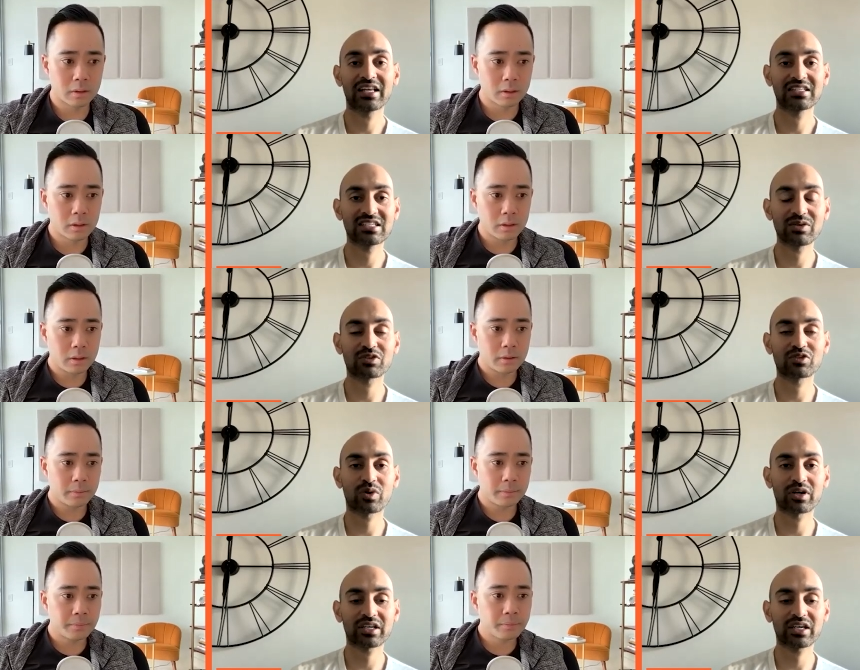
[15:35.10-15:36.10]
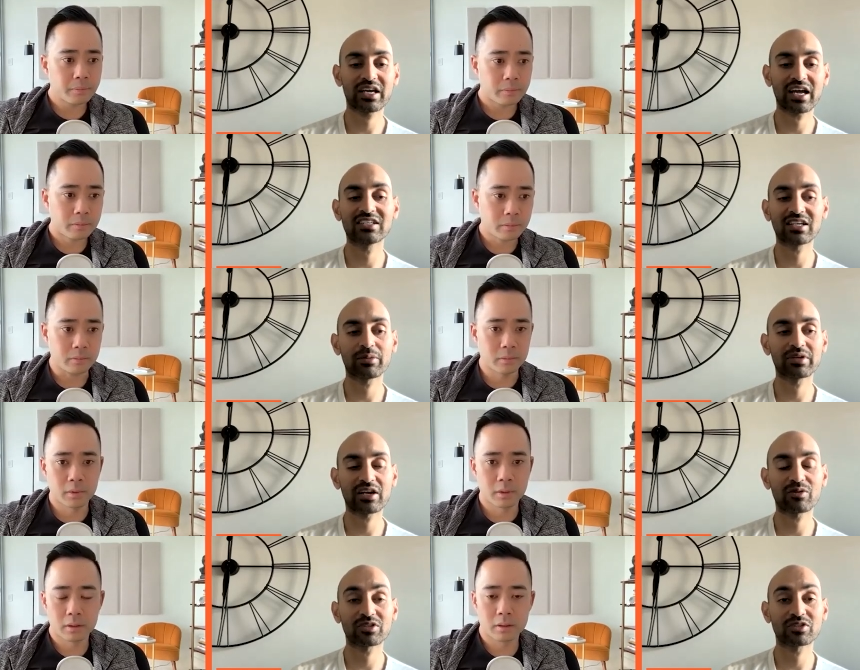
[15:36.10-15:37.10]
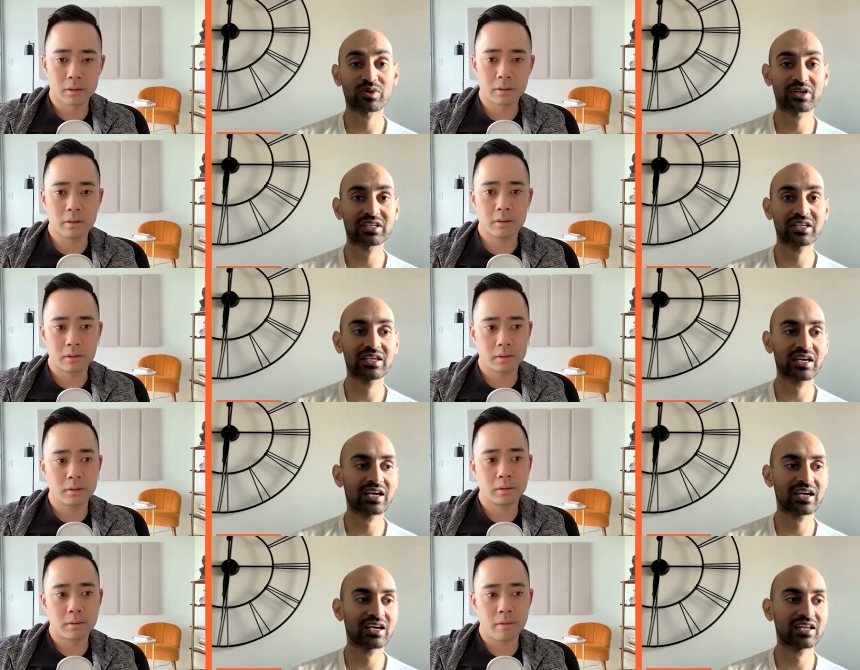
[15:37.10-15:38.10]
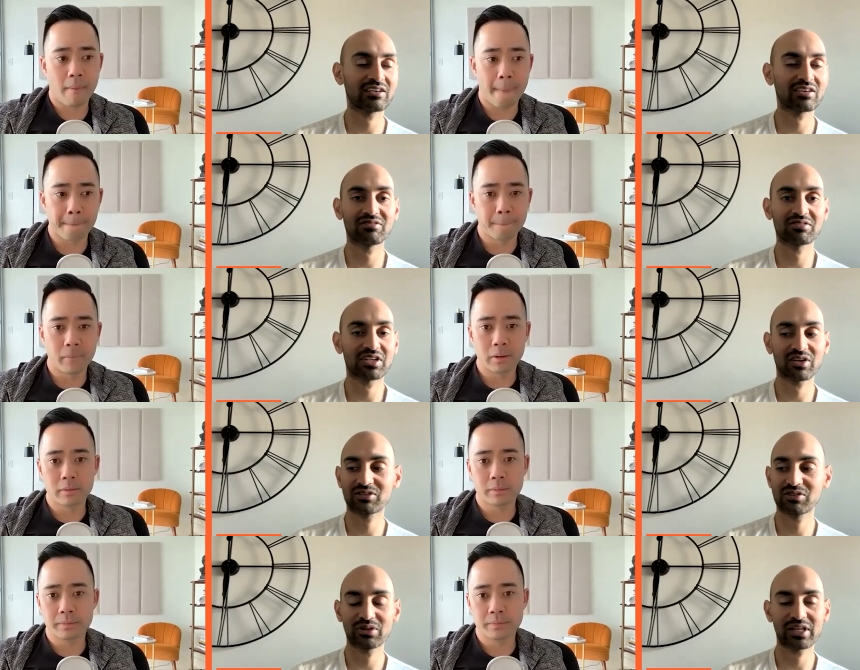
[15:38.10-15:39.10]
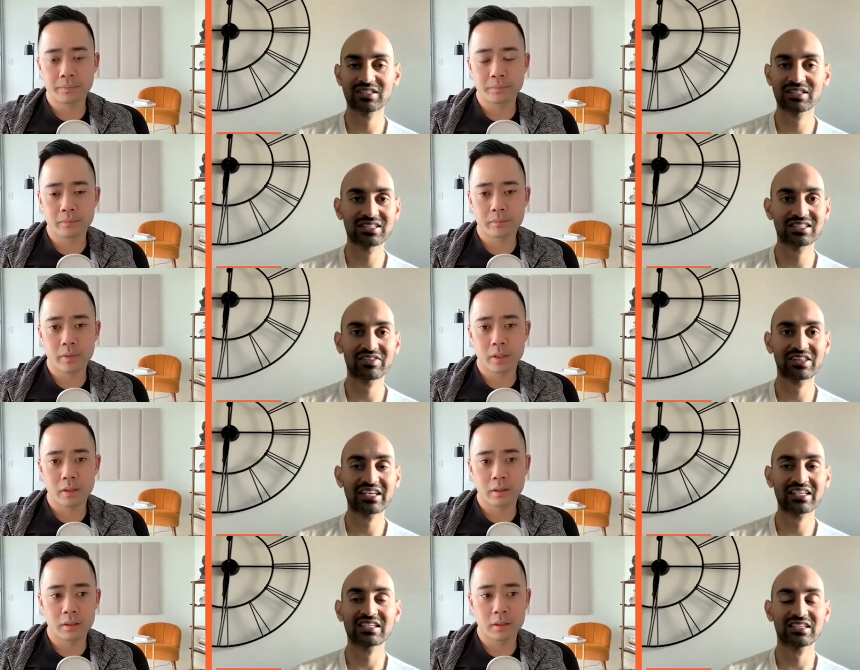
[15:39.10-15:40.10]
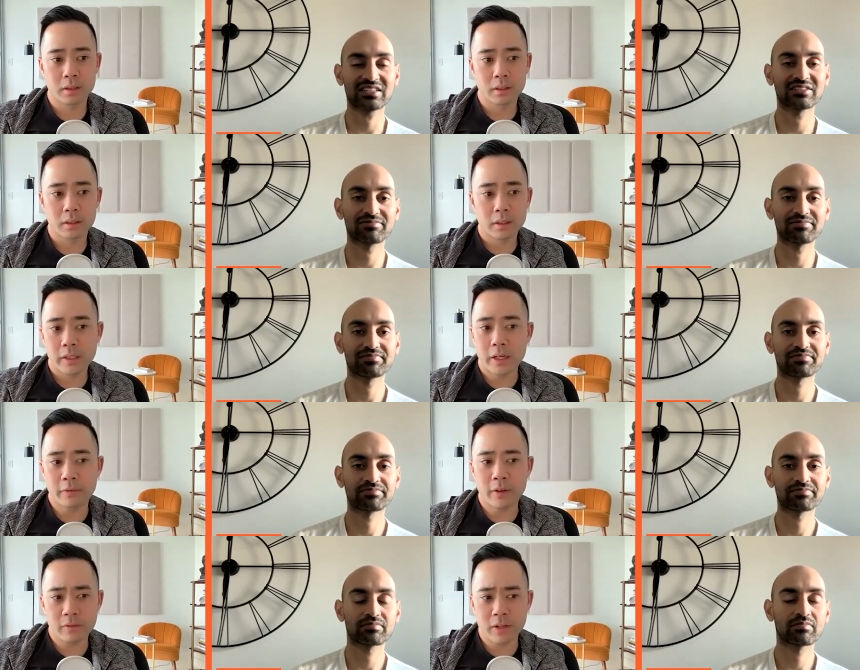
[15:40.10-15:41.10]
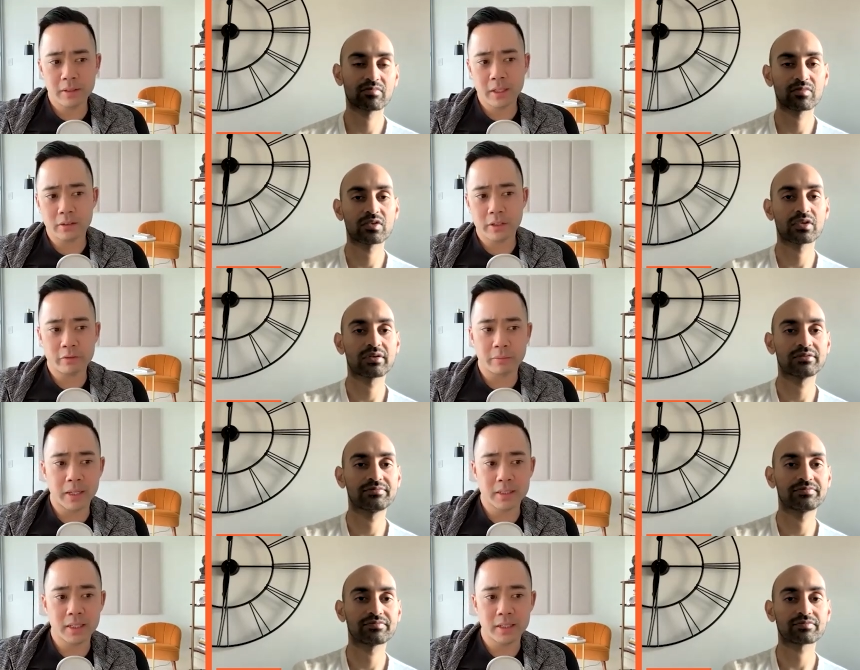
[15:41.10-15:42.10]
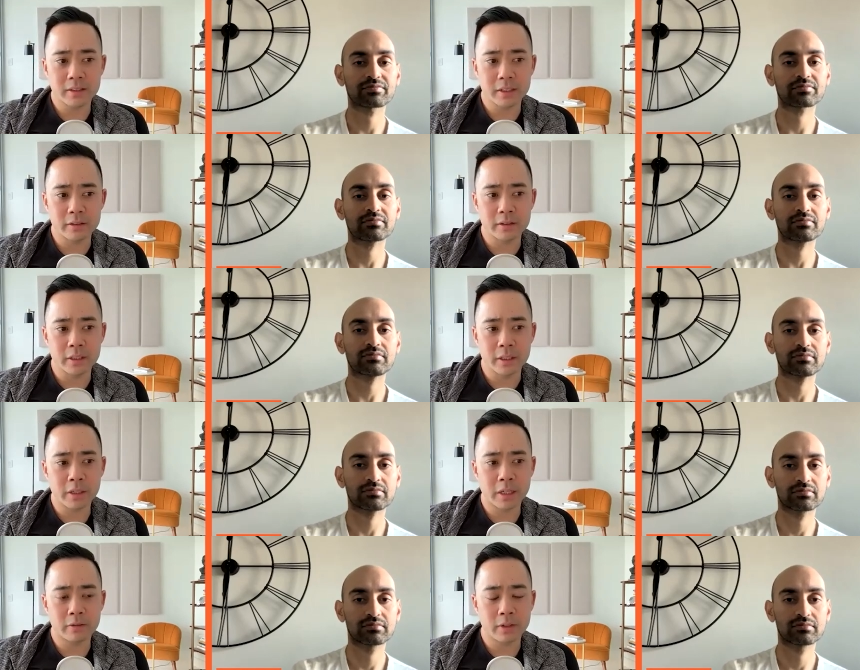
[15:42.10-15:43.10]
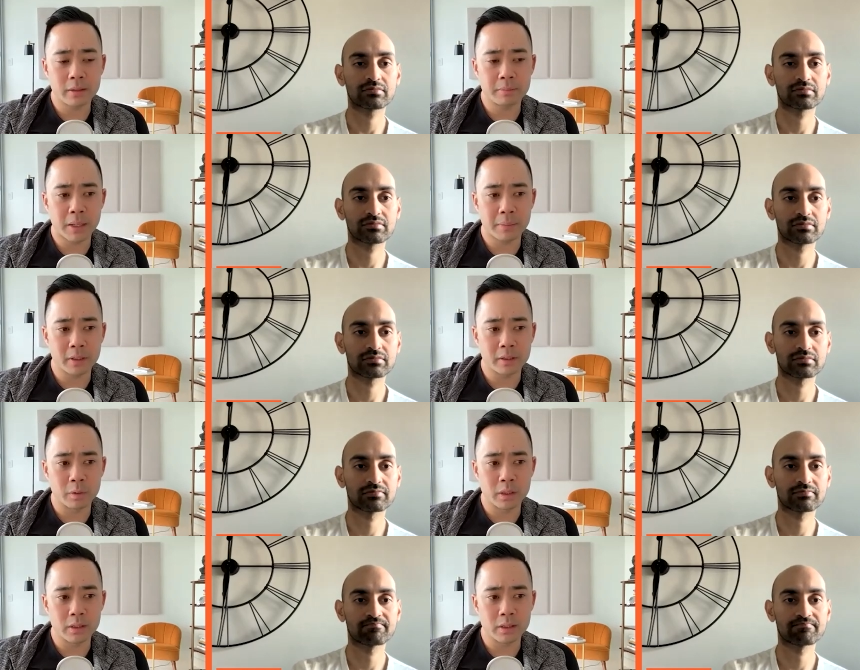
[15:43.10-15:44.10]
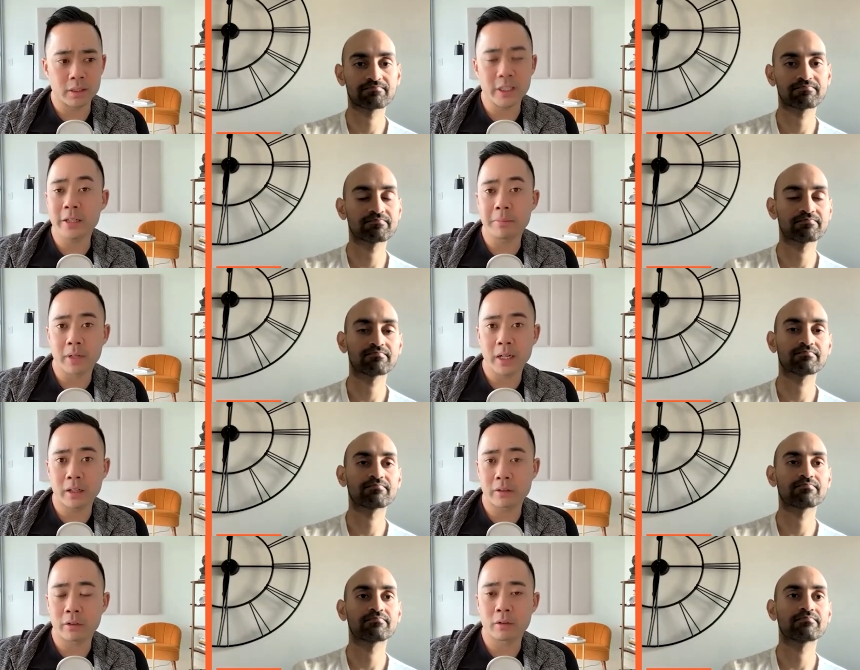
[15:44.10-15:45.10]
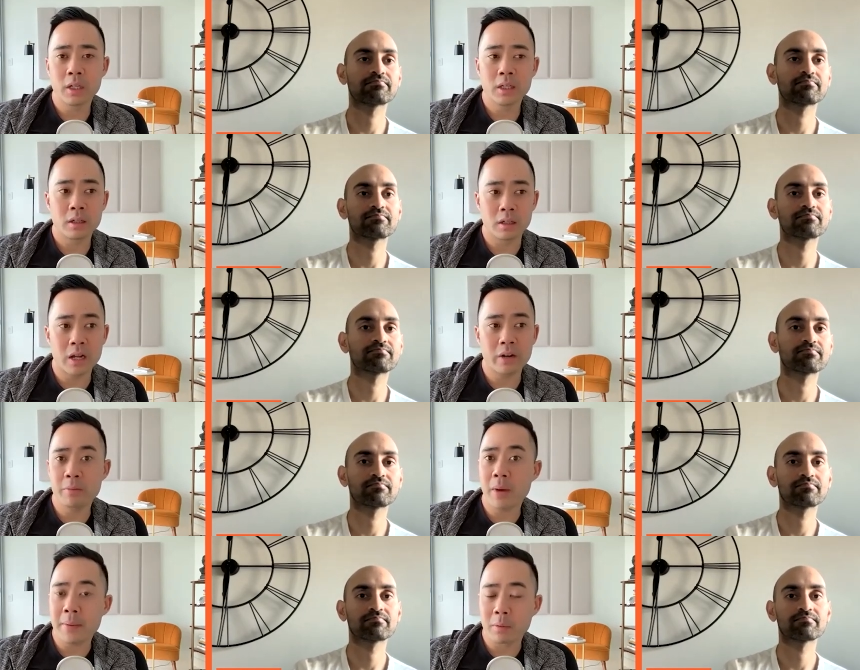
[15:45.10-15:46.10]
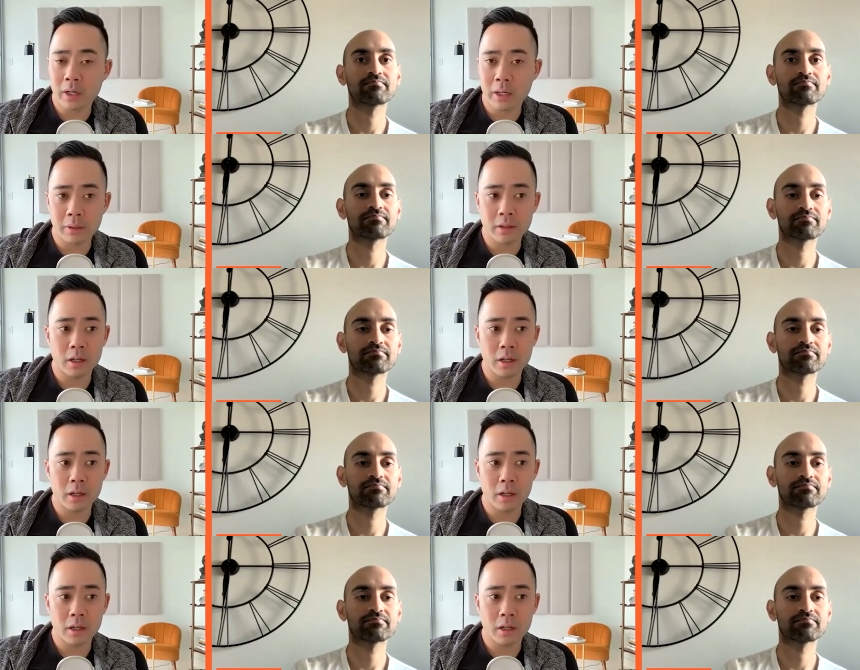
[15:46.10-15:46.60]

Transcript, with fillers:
Speaker 1: and see what's working and double down on what's working and you know do less of the stuff that isn't.
Speaker 2: Yeah, final thing I'll say from my side is it, Neil kind of uh, brought up a good word, team, right? And so a lot of you might be working with